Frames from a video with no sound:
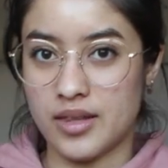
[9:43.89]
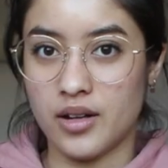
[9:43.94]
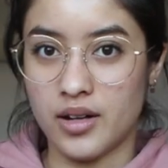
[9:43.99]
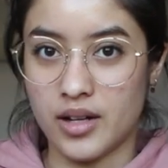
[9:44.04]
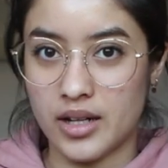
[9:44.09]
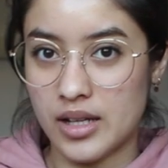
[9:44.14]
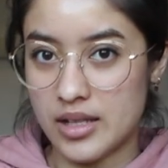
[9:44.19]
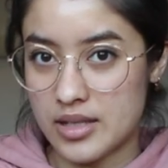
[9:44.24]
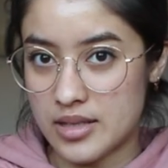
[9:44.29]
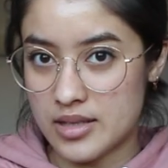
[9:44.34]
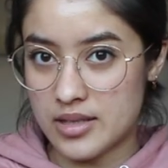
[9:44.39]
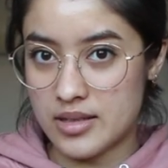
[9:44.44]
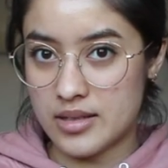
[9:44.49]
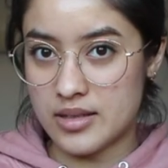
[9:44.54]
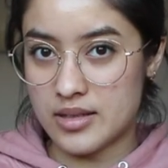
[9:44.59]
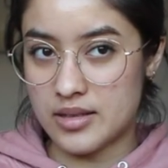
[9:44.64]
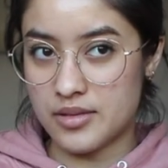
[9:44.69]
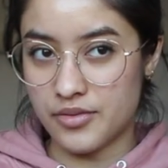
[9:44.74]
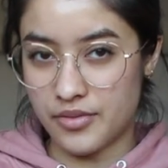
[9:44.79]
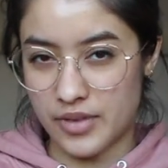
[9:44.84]
the
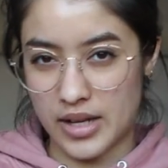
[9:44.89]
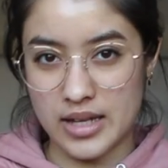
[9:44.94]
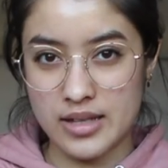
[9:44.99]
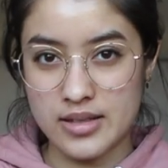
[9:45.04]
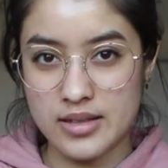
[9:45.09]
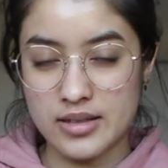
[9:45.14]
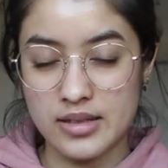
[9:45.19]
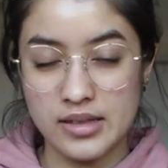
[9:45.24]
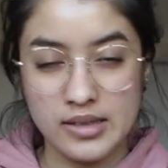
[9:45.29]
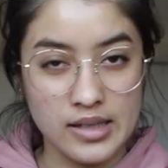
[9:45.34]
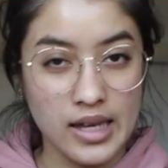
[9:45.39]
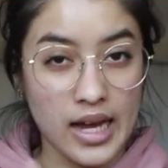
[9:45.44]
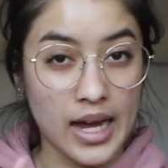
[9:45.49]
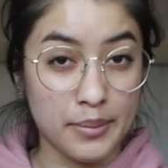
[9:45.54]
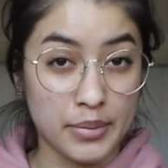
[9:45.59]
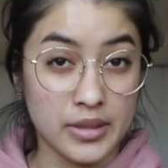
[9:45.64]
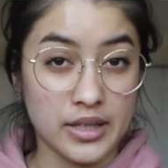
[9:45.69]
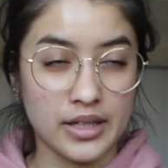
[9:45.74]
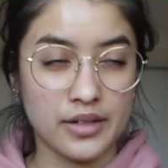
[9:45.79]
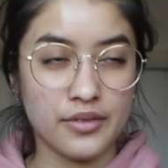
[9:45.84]
artist's face,
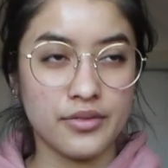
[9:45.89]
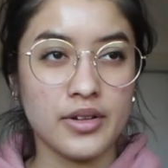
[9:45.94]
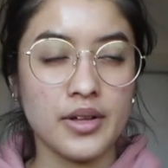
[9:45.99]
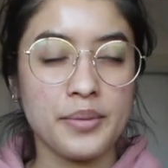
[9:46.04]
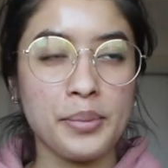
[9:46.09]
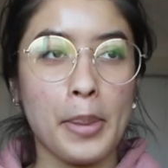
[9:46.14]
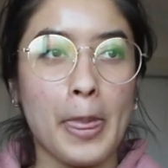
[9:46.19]
I believe.